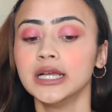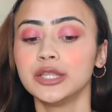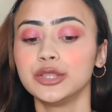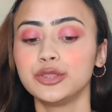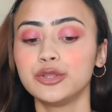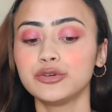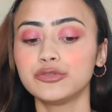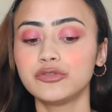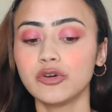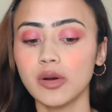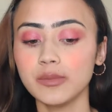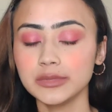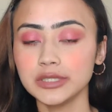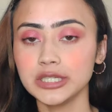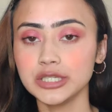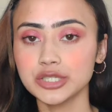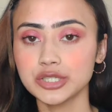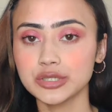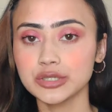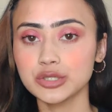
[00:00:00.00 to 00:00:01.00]
the
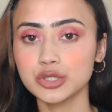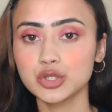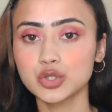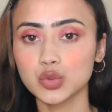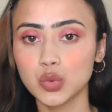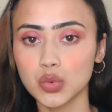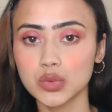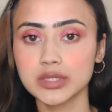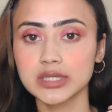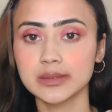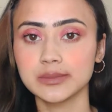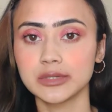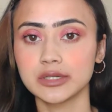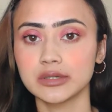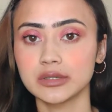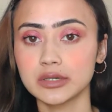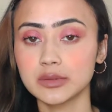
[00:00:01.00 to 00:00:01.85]
formulation is so similar.